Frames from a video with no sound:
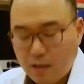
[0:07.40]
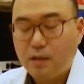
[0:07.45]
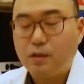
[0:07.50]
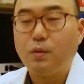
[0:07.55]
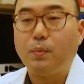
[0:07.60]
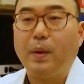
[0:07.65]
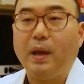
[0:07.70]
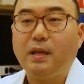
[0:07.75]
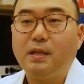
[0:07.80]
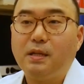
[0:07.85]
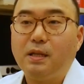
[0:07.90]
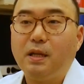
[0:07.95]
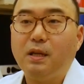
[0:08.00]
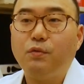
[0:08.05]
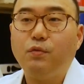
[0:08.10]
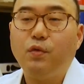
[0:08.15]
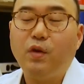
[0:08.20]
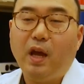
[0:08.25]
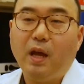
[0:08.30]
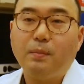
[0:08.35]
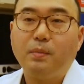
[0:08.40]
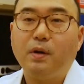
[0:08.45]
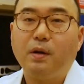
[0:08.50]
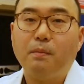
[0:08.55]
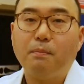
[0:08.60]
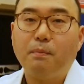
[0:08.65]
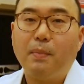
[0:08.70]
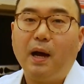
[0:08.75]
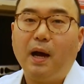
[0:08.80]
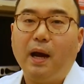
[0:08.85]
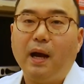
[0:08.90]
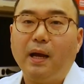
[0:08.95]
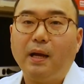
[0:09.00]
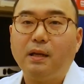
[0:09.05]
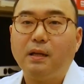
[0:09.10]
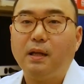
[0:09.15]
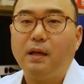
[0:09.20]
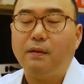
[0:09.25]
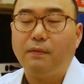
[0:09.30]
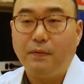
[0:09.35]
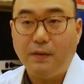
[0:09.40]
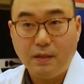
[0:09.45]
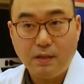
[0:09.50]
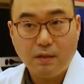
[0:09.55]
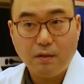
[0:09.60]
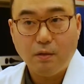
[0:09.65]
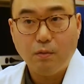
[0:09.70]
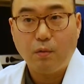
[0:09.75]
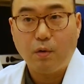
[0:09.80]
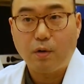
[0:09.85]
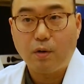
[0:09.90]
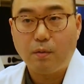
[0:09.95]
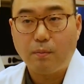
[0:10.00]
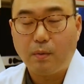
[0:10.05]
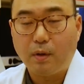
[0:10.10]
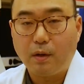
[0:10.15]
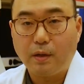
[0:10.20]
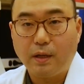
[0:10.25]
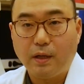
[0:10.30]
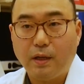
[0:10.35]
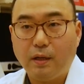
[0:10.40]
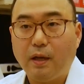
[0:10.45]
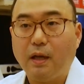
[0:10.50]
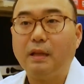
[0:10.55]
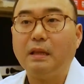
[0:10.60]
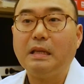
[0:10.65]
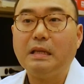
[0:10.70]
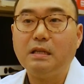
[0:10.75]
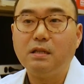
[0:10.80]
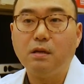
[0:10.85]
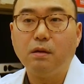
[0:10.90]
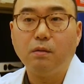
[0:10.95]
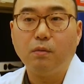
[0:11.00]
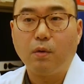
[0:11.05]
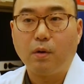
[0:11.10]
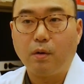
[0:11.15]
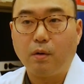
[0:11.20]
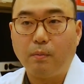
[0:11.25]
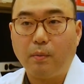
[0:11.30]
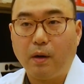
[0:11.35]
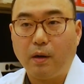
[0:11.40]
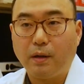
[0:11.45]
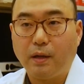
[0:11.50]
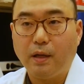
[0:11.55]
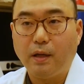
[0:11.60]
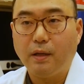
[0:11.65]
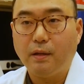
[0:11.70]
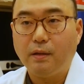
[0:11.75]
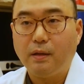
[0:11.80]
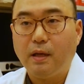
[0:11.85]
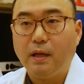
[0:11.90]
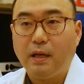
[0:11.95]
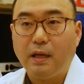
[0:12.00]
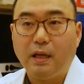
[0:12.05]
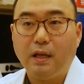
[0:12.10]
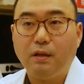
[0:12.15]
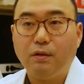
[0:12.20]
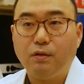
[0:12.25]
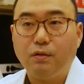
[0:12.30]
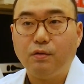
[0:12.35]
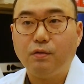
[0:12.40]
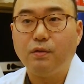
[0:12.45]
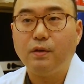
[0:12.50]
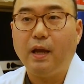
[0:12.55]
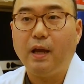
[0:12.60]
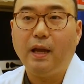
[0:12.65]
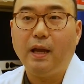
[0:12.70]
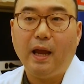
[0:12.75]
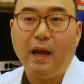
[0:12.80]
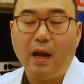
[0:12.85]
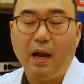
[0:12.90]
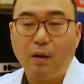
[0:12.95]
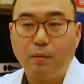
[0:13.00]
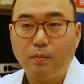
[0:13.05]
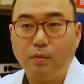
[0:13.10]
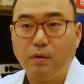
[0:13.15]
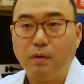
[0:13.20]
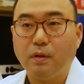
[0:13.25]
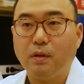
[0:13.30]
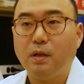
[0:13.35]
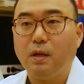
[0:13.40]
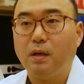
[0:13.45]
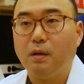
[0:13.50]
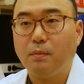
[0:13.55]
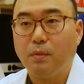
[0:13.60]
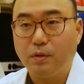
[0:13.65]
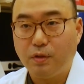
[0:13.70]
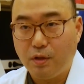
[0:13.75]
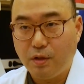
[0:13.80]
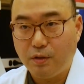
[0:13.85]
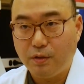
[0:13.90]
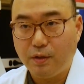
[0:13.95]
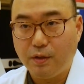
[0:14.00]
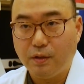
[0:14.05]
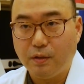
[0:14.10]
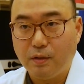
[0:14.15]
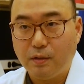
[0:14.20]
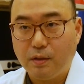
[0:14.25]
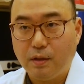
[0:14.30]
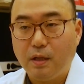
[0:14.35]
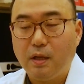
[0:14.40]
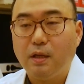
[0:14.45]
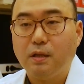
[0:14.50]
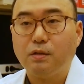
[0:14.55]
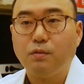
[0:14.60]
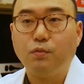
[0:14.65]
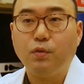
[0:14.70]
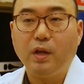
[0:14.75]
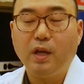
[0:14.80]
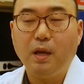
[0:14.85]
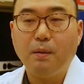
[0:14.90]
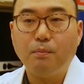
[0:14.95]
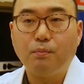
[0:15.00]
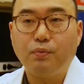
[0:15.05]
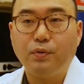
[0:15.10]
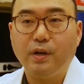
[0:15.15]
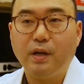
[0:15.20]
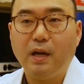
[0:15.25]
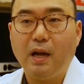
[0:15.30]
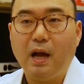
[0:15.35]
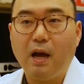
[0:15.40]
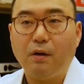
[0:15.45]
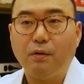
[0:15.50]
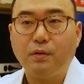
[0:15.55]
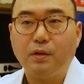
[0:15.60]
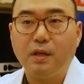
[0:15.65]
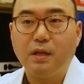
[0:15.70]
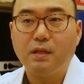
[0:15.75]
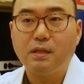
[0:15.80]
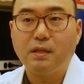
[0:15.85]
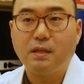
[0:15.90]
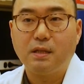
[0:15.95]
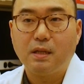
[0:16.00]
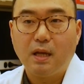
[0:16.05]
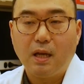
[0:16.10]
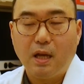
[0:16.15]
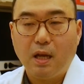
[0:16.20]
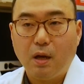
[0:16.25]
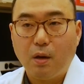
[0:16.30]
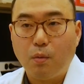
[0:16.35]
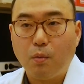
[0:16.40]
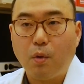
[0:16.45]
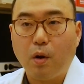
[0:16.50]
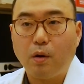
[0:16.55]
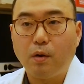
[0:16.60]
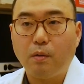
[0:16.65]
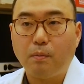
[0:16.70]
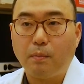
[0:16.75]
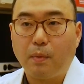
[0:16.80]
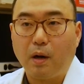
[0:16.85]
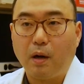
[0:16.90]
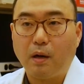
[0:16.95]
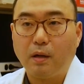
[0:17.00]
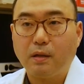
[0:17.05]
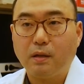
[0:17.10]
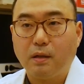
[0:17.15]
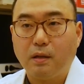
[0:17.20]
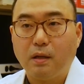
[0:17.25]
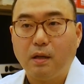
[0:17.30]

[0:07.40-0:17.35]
So basically we have combined physical watermarking and digital watermarking into a edible material. So we can print out this watermark